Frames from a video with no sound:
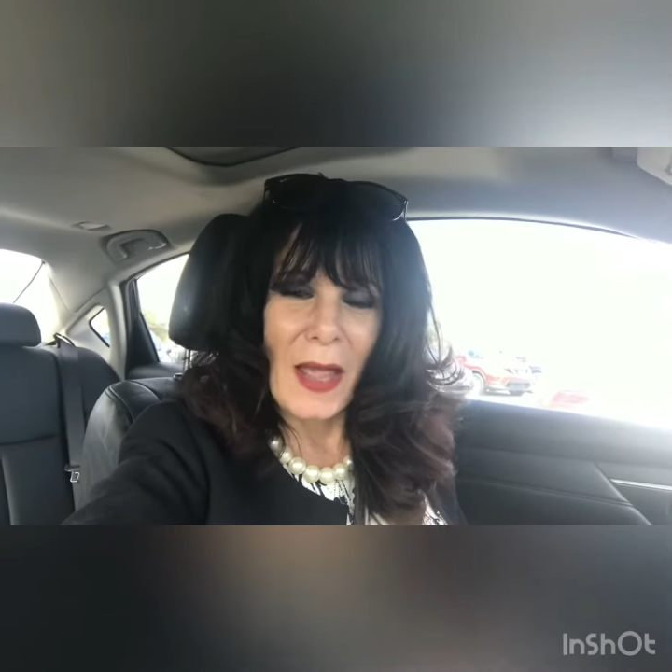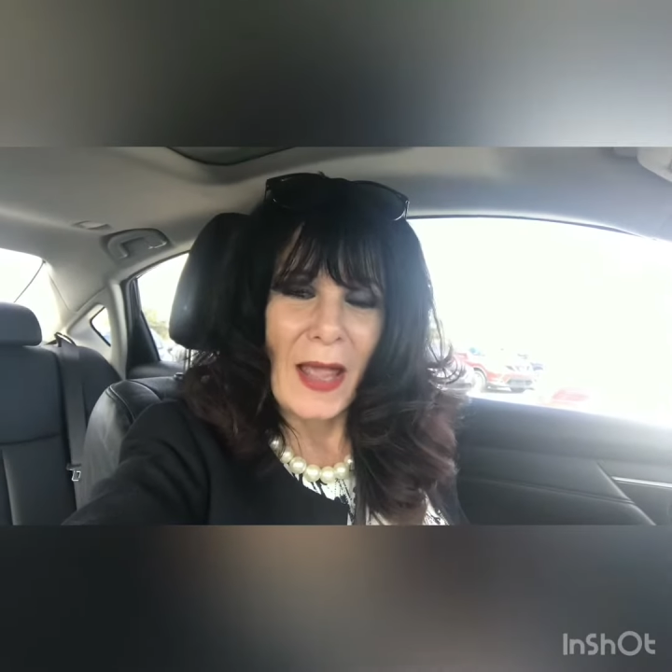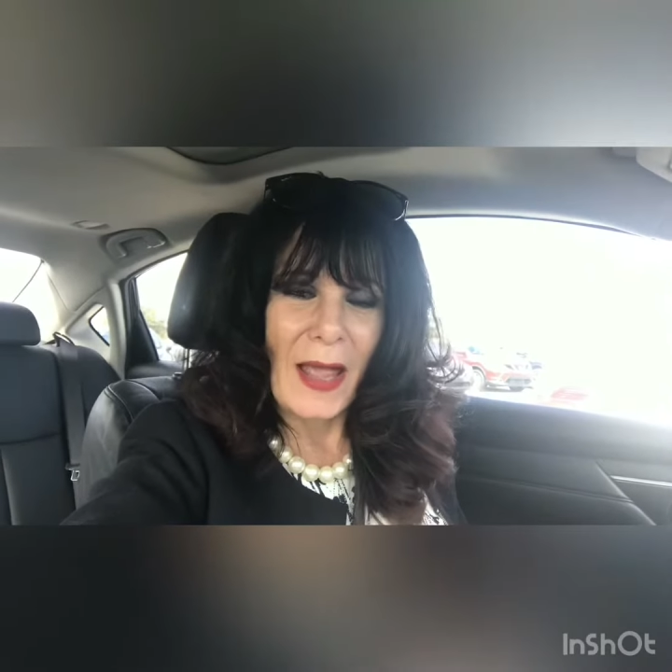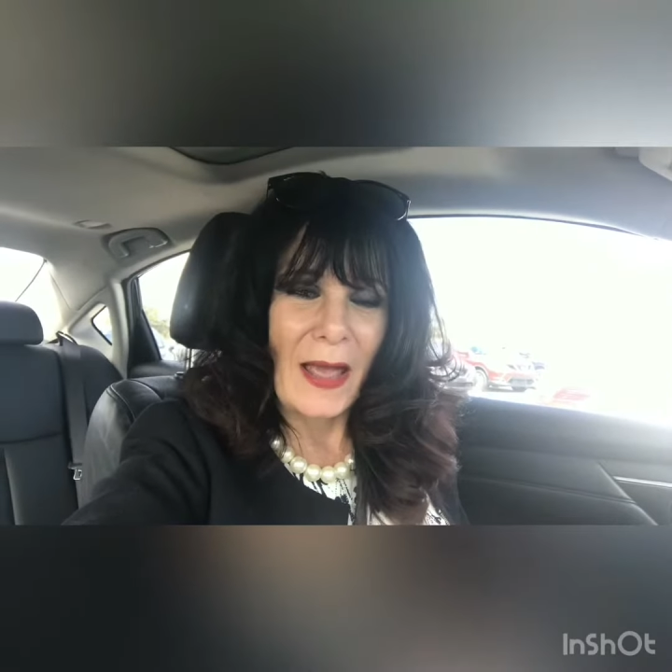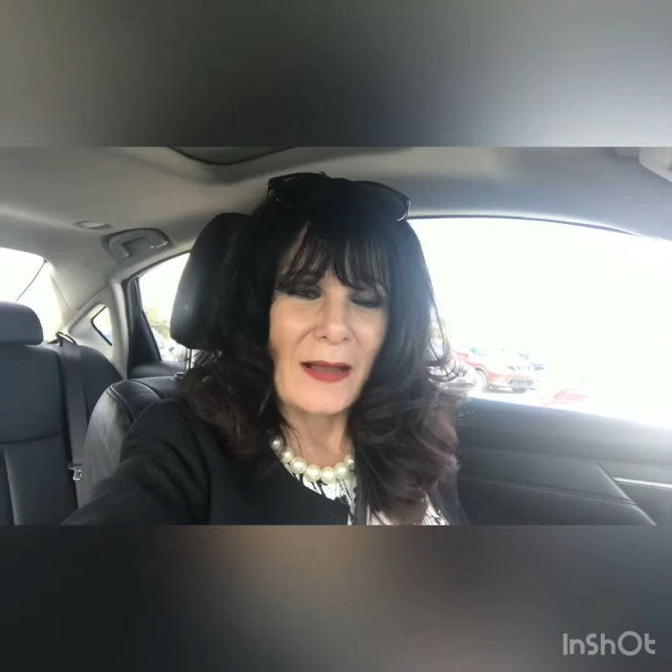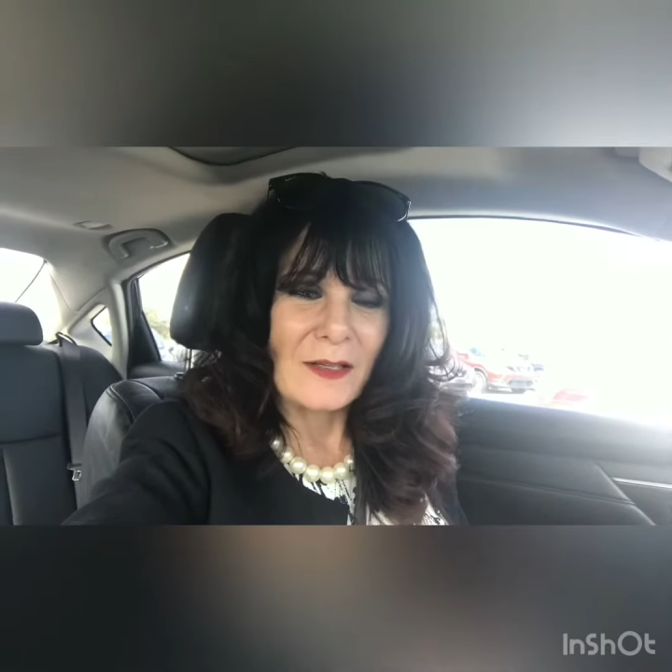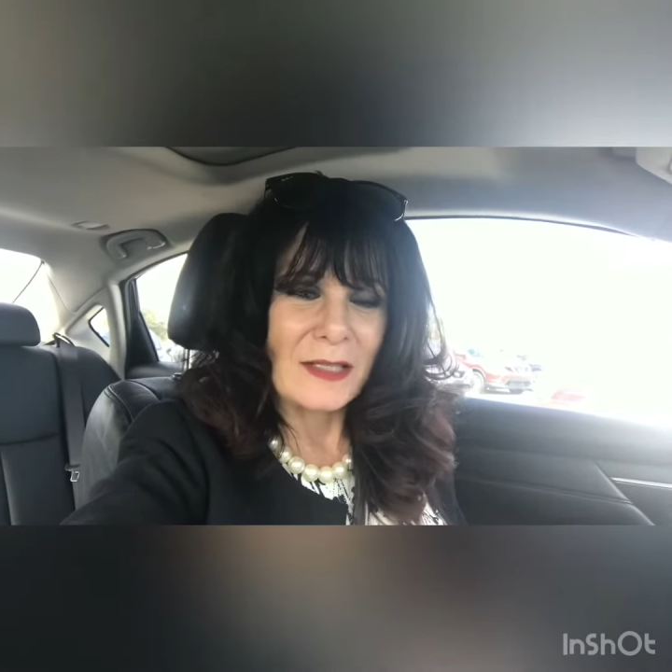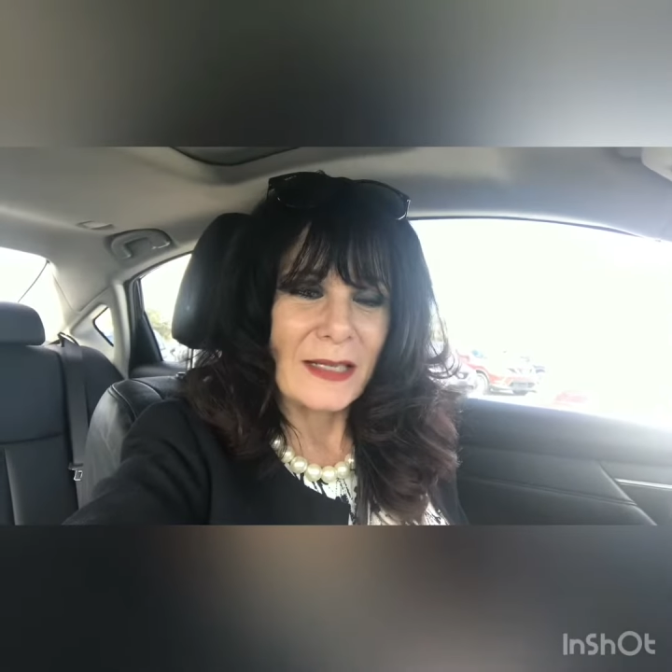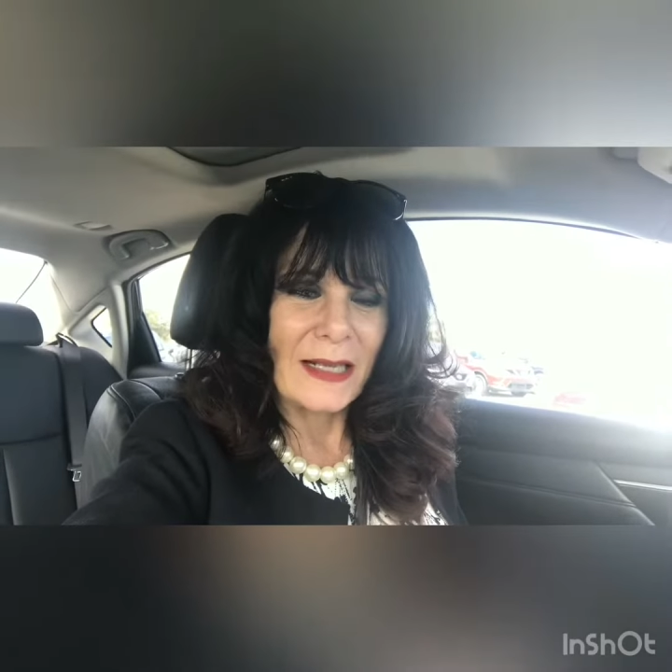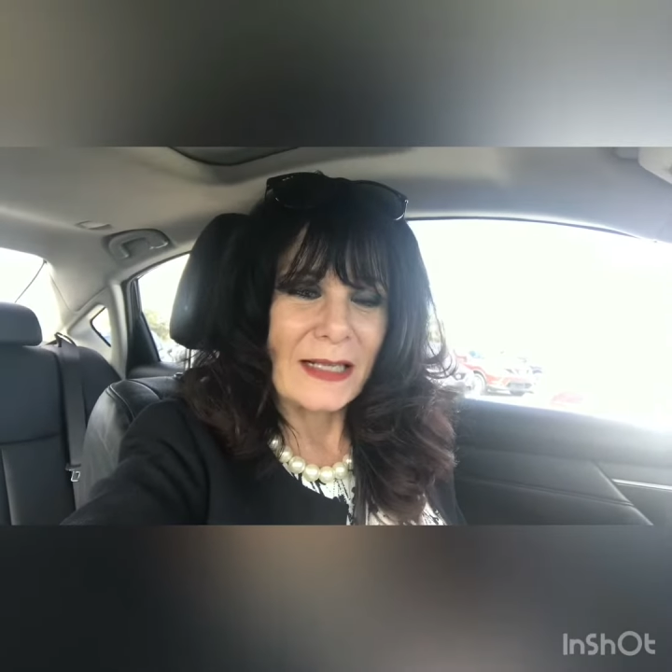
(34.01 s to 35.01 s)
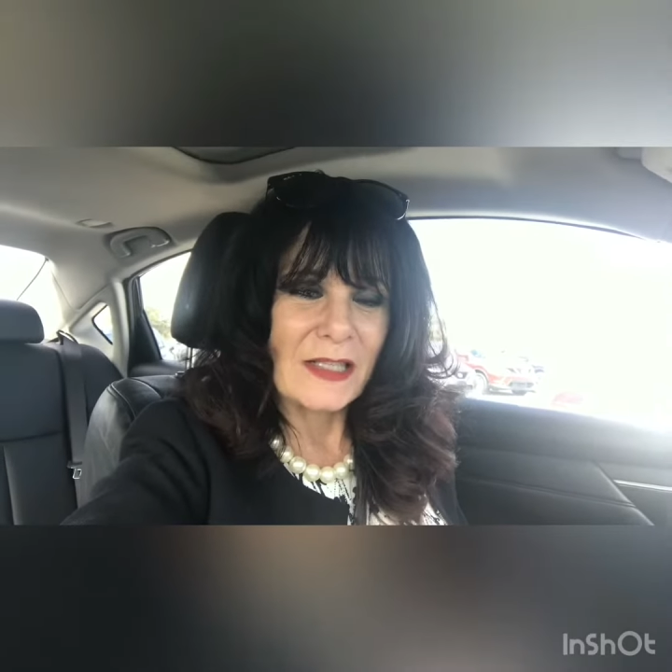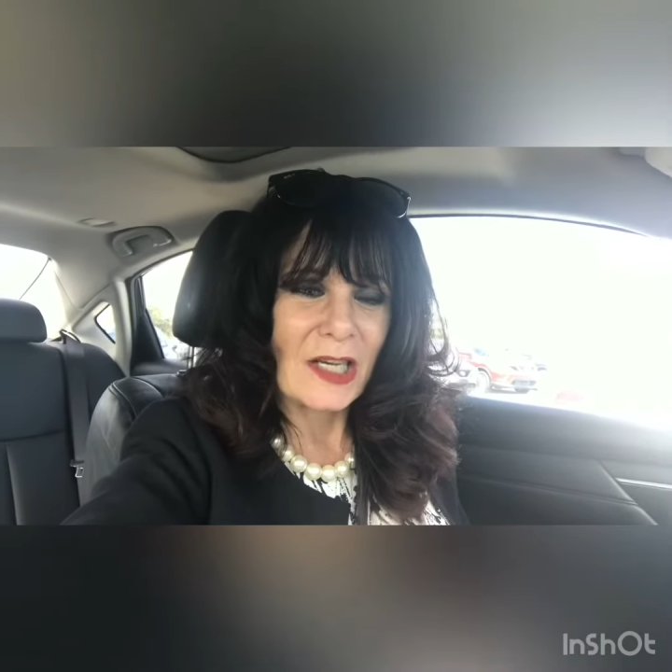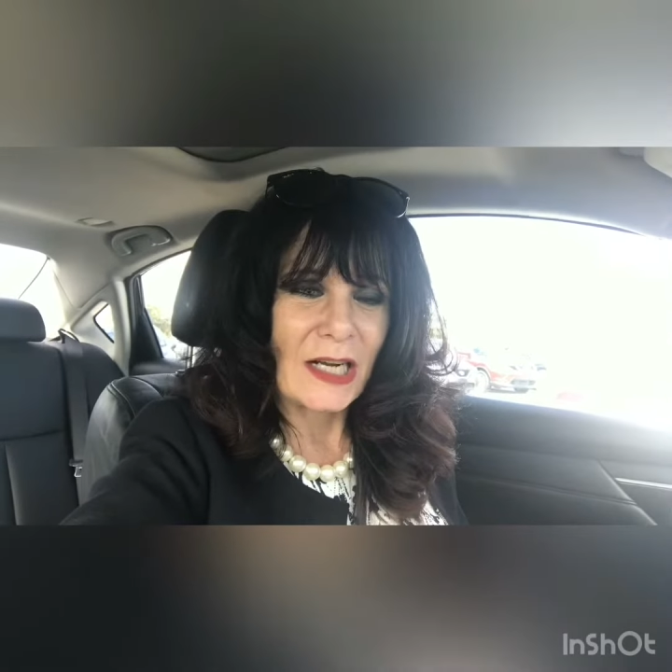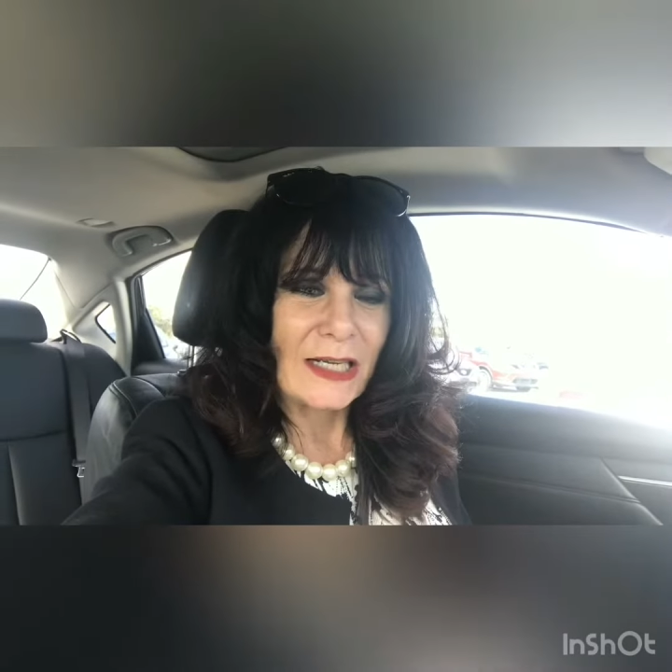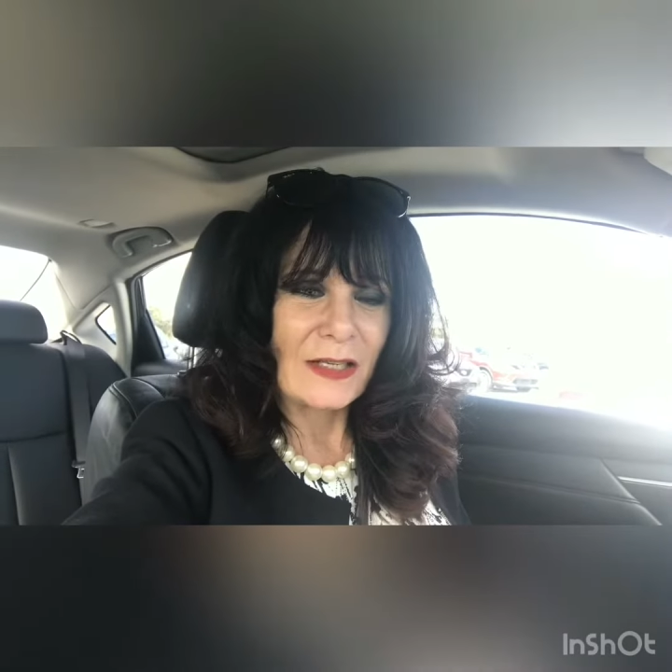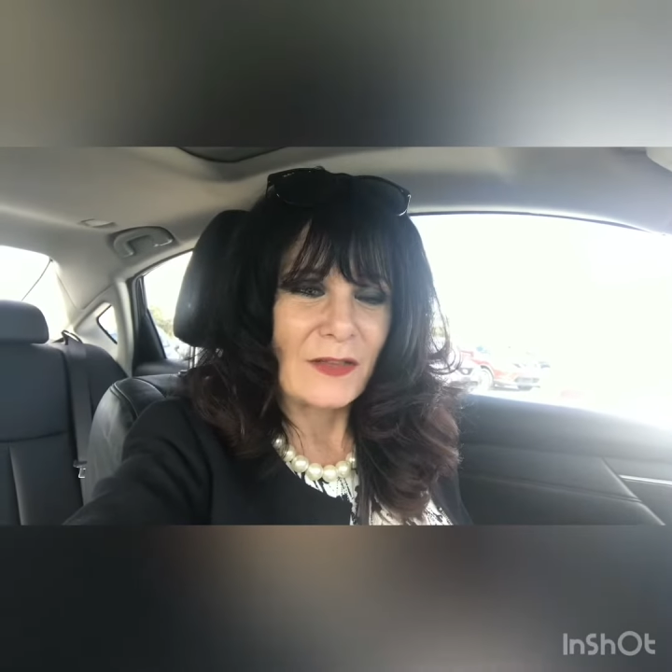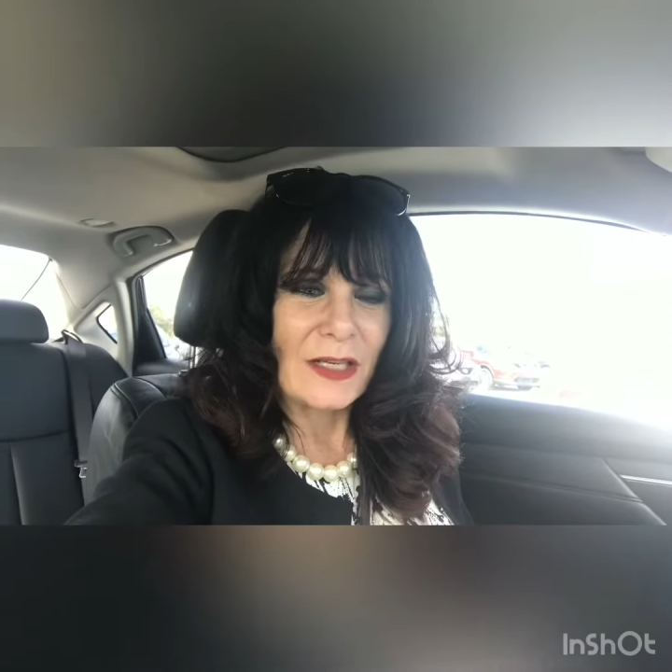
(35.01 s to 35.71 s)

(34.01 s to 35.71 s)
and it's kind of